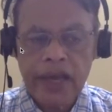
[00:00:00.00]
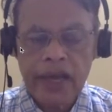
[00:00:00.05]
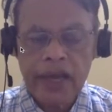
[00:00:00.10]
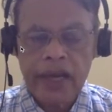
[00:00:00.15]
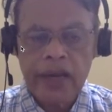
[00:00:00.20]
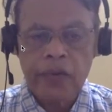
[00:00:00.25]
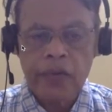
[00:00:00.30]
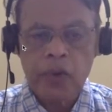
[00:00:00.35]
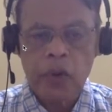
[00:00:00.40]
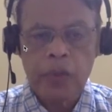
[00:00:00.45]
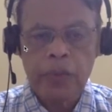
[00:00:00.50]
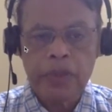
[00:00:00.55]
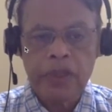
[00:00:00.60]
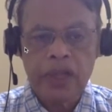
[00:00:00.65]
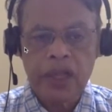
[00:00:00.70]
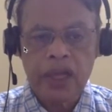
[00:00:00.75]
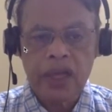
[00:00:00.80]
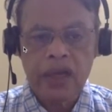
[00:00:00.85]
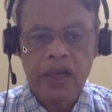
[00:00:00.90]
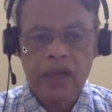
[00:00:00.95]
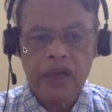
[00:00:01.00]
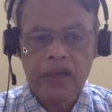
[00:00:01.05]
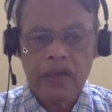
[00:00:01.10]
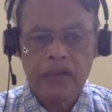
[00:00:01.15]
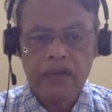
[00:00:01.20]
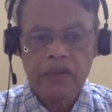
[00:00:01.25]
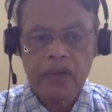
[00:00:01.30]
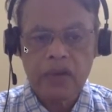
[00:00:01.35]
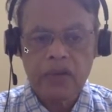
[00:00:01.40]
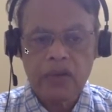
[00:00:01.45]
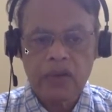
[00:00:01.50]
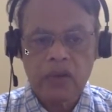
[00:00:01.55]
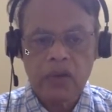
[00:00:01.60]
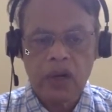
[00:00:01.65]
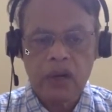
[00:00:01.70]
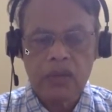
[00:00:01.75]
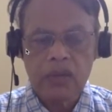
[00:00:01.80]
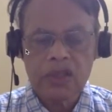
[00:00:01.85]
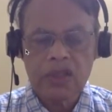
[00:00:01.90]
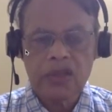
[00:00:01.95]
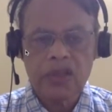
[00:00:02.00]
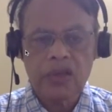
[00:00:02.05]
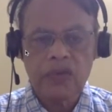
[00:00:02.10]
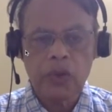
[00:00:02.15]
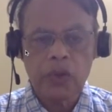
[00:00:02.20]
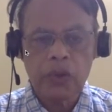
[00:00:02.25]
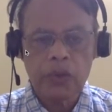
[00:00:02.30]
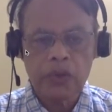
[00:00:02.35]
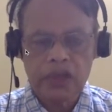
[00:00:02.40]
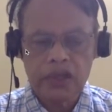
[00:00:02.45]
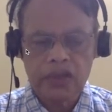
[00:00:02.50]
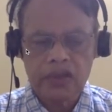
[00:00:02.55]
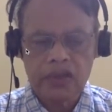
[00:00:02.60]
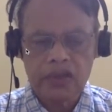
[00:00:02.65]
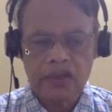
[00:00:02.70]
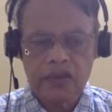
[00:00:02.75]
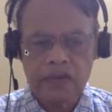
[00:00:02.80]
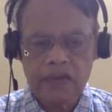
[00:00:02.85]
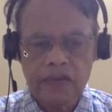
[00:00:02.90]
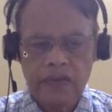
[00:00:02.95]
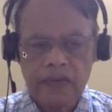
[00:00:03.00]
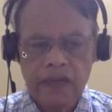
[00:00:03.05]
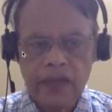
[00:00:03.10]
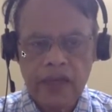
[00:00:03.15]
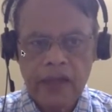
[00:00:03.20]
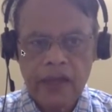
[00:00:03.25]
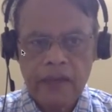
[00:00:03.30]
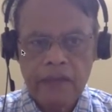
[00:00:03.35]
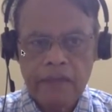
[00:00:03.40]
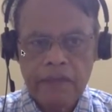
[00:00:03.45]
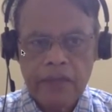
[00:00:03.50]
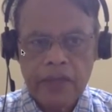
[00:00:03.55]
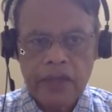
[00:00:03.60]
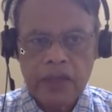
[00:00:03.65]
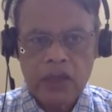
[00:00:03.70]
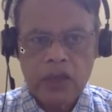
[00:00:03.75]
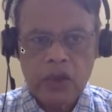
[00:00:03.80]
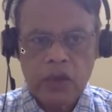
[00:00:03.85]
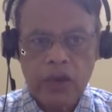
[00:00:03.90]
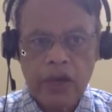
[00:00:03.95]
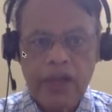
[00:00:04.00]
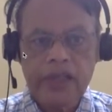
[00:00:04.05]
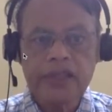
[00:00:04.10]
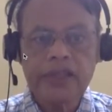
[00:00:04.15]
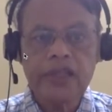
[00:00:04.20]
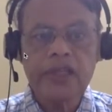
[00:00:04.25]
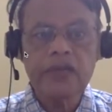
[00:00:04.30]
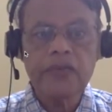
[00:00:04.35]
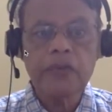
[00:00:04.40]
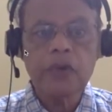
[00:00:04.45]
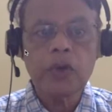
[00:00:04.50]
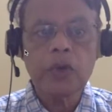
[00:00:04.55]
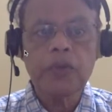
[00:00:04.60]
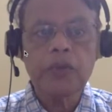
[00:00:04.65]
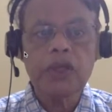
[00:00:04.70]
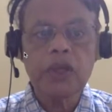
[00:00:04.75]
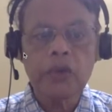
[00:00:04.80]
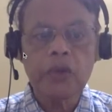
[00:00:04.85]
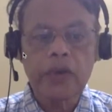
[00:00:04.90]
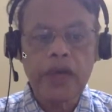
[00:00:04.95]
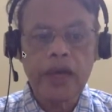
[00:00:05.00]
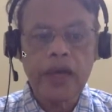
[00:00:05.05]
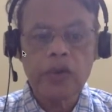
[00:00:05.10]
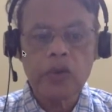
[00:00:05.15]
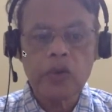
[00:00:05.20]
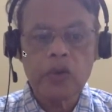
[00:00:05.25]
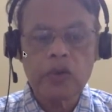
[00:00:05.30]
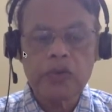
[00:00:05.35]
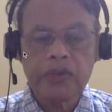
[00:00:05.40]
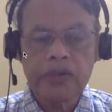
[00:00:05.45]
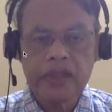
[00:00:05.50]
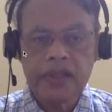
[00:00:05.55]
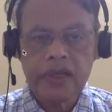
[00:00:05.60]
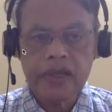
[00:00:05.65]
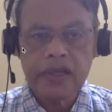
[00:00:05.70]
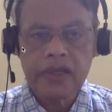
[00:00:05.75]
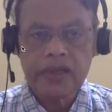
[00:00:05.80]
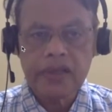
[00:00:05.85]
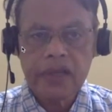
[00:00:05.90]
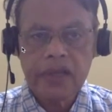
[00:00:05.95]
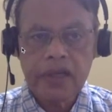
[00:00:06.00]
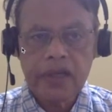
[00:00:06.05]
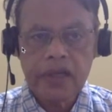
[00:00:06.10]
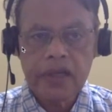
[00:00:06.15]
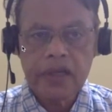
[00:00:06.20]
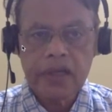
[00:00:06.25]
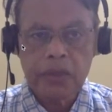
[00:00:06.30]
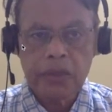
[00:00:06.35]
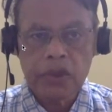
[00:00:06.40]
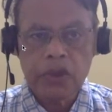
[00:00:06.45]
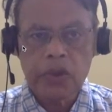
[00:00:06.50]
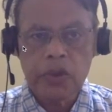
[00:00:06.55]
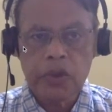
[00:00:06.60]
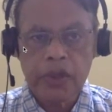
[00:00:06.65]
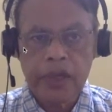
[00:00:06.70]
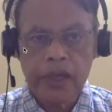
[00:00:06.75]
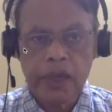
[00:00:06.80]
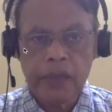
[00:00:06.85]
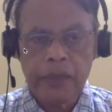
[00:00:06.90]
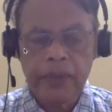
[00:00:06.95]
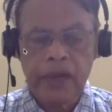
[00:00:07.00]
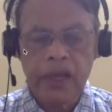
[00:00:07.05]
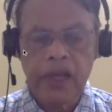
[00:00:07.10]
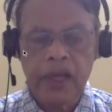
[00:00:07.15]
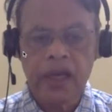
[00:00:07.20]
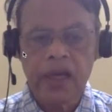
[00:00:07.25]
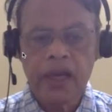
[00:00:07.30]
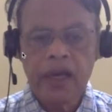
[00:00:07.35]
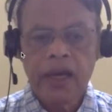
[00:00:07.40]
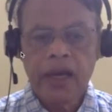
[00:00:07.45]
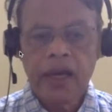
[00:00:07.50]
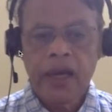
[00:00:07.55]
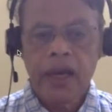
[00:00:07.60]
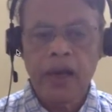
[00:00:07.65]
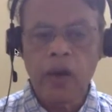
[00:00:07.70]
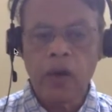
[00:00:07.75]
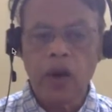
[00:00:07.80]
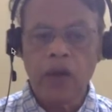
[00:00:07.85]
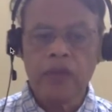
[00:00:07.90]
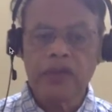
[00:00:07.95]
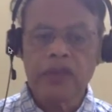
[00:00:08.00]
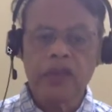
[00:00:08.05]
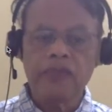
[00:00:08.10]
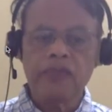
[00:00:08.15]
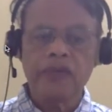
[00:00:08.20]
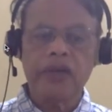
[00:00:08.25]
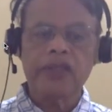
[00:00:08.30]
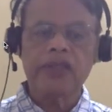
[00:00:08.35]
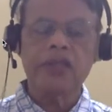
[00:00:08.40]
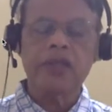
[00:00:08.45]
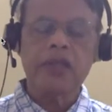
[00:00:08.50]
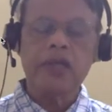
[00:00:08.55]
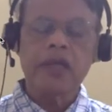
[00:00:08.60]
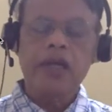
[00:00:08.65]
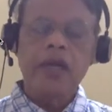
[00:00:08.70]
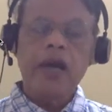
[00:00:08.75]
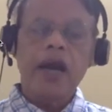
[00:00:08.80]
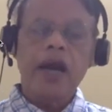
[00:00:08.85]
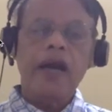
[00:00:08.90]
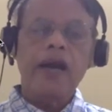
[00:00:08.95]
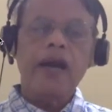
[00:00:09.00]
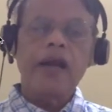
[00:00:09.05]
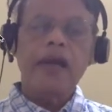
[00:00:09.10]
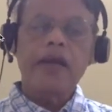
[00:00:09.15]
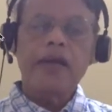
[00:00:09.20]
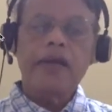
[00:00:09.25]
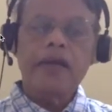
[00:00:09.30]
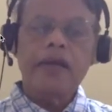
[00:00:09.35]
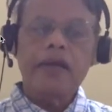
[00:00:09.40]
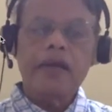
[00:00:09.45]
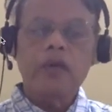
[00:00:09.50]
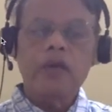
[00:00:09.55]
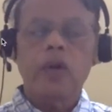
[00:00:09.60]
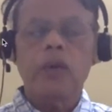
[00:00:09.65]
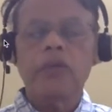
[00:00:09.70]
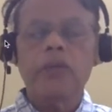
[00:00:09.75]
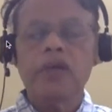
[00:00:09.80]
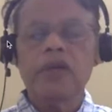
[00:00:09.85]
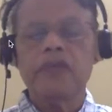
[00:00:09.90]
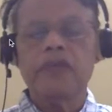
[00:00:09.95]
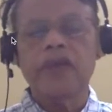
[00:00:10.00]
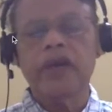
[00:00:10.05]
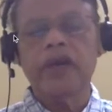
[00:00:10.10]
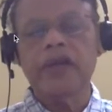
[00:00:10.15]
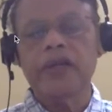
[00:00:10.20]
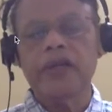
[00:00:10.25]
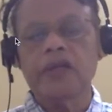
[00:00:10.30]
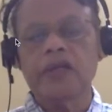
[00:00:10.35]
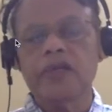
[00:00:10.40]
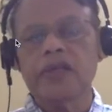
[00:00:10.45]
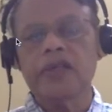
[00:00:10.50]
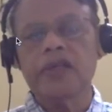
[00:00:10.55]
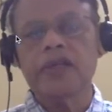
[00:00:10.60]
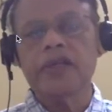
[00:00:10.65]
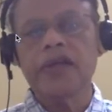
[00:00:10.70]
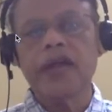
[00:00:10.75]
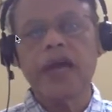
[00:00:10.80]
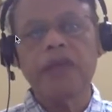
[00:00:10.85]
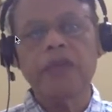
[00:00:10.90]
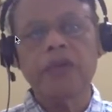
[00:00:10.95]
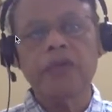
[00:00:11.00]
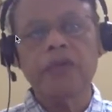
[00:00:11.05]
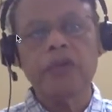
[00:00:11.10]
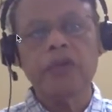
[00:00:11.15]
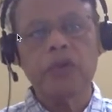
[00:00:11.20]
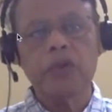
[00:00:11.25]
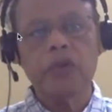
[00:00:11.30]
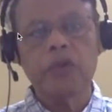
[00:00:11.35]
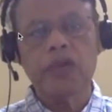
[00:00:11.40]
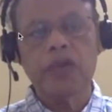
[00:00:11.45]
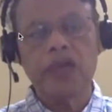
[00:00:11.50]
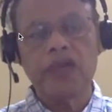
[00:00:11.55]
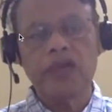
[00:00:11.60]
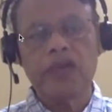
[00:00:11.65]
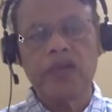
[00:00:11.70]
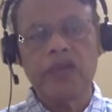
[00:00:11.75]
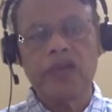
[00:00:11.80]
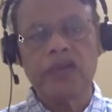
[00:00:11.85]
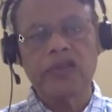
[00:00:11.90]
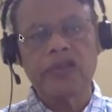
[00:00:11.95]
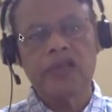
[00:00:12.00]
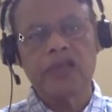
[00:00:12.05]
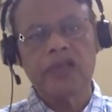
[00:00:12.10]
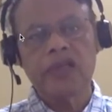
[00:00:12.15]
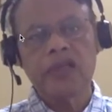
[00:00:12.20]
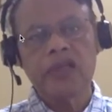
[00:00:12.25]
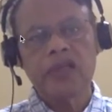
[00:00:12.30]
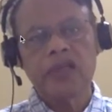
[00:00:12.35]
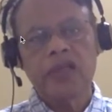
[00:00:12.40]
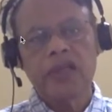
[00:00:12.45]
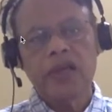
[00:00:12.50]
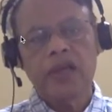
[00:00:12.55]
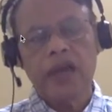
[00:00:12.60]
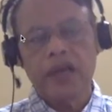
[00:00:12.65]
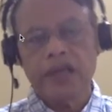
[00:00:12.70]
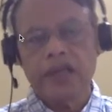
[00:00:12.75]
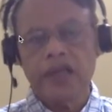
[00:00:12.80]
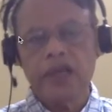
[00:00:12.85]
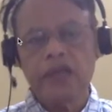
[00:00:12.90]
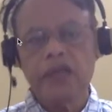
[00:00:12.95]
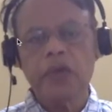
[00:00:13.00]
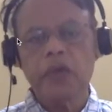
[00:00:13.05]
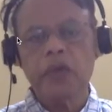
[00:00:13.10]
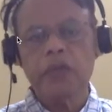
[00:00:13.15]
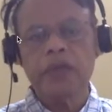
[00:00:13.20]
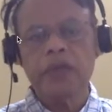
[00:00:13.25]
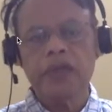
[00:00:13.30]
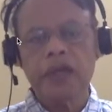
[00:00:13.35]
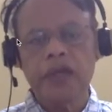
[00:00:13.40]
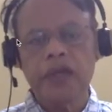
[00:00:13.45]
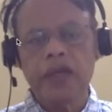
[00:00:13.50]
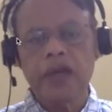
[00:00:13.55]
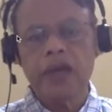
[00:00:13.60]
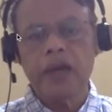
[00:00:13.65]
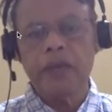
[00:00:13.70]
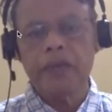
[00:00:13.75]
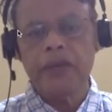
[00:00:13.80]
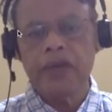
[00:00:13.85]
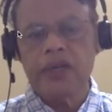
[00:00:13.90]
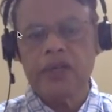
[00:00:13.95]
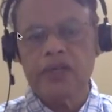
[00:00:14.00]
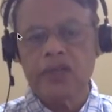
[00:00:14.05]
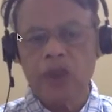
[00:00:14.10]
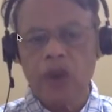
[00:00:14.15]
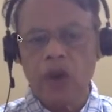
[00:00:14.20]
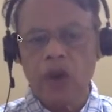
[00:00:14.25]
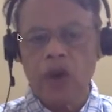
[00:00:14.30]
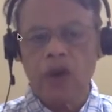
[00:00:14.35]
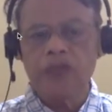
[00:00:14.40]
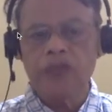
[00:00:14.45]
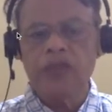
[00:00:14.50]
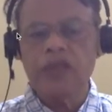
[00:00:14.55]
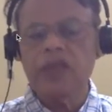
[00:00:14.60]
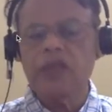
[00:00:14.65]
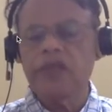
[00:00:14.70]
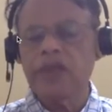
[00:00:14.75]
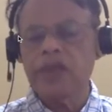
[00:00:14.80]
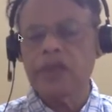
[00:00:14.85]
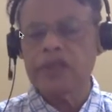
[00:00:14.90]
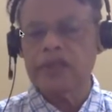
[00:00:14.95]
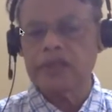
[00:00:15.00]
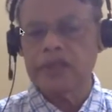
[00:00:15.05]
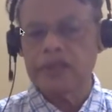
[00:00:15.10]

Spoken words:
nephropathy, one of the commonest nephropathies. So IgA nephropathy you diagnose when there is a hematuria appearing along with infection. Unlike in glomerulonephritis, there is a gap of 2 to 3 weeks. IgA nephropathy appears along with infection.